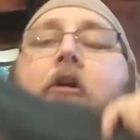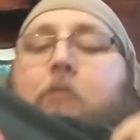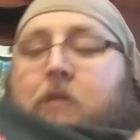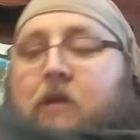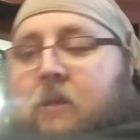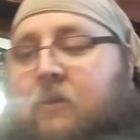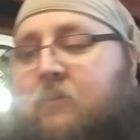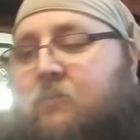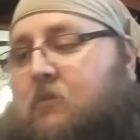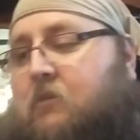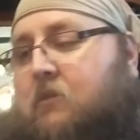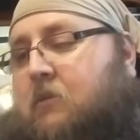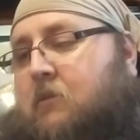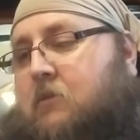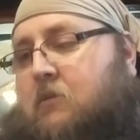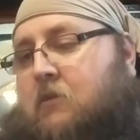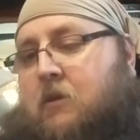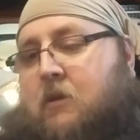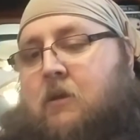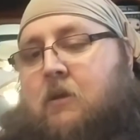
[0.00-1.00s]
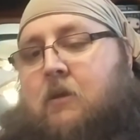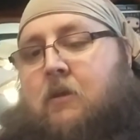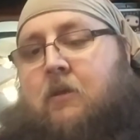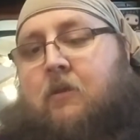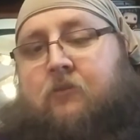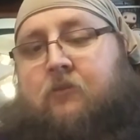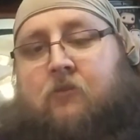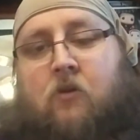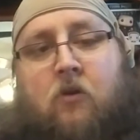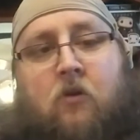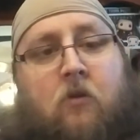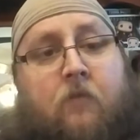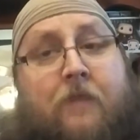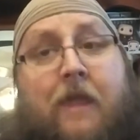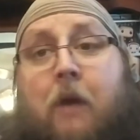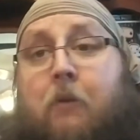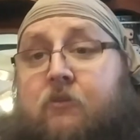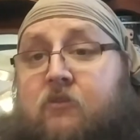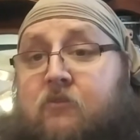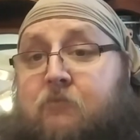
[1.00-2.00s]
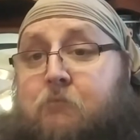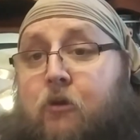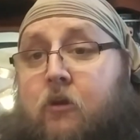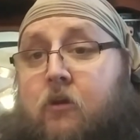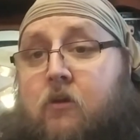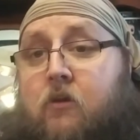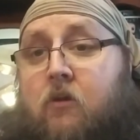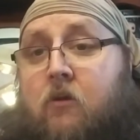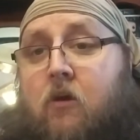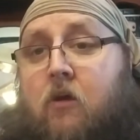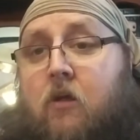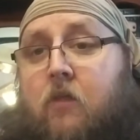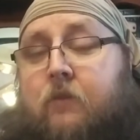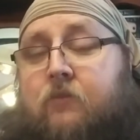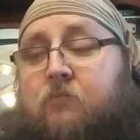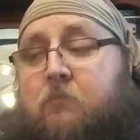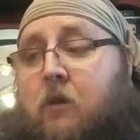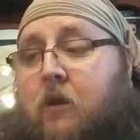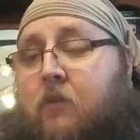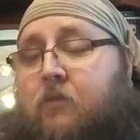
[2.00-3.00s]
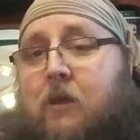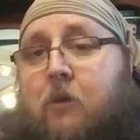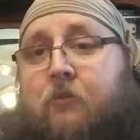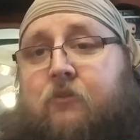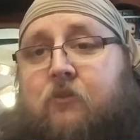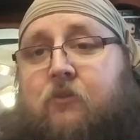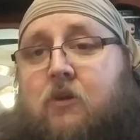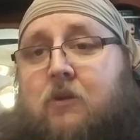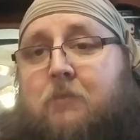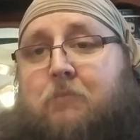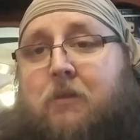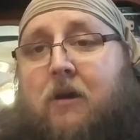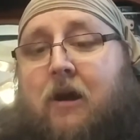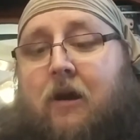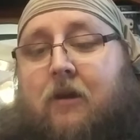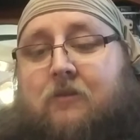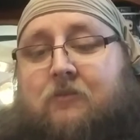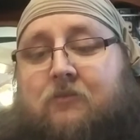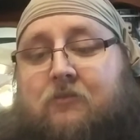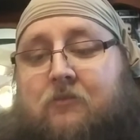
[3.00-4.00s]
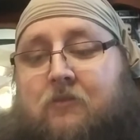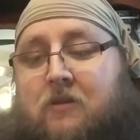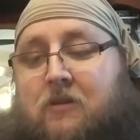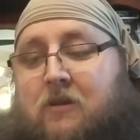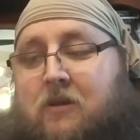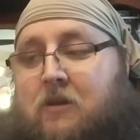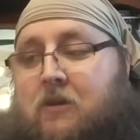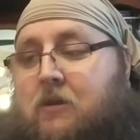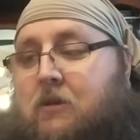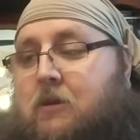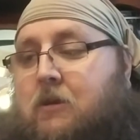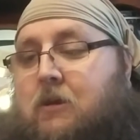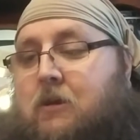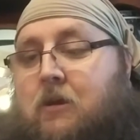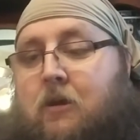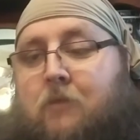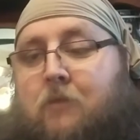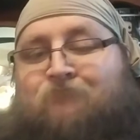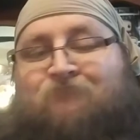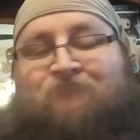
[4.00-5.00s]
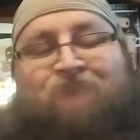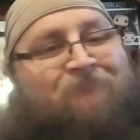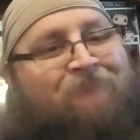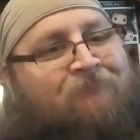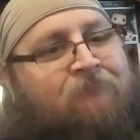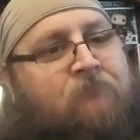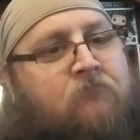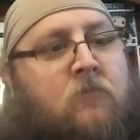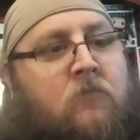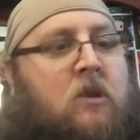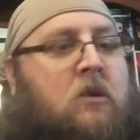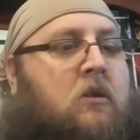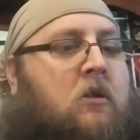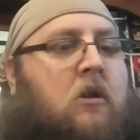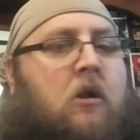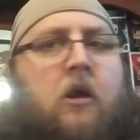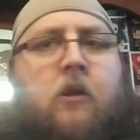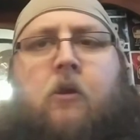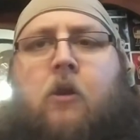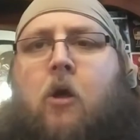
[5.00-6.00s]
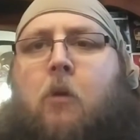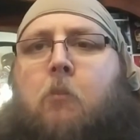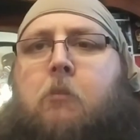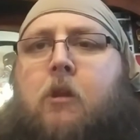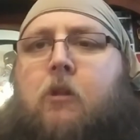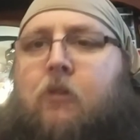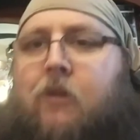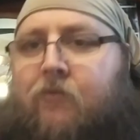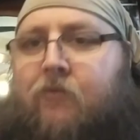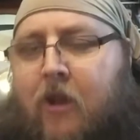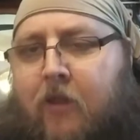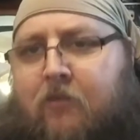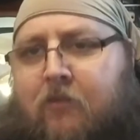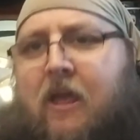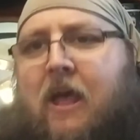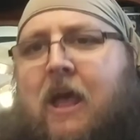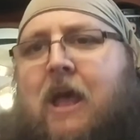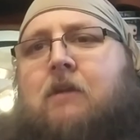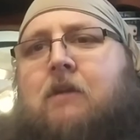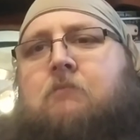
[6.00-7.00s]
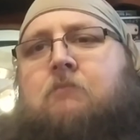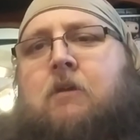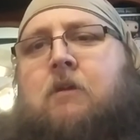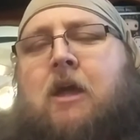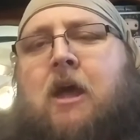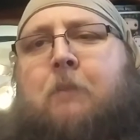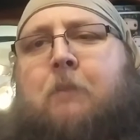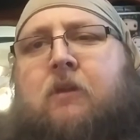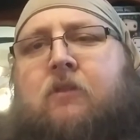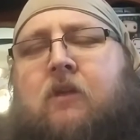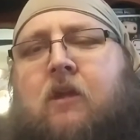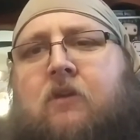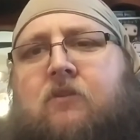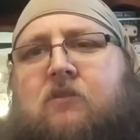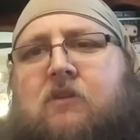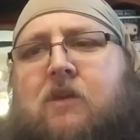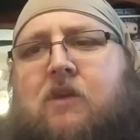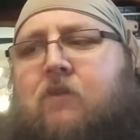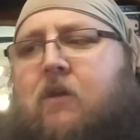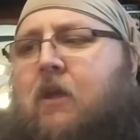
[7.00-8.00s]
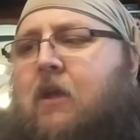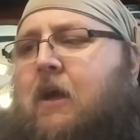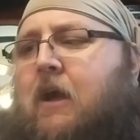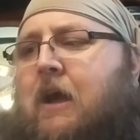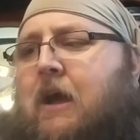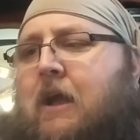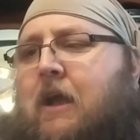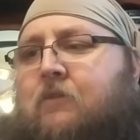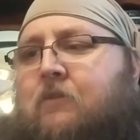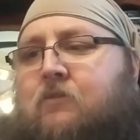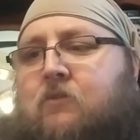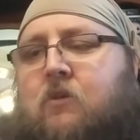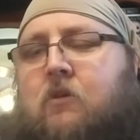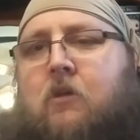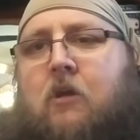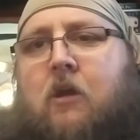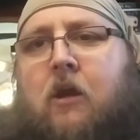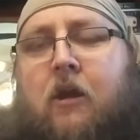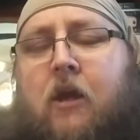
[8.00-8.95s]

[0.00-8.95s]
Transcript: amazing. So that was a pretty good haul this month. That was a good box. Um, I don't know. I'm going to leave it at that. Happy Thanksgiving, guys. I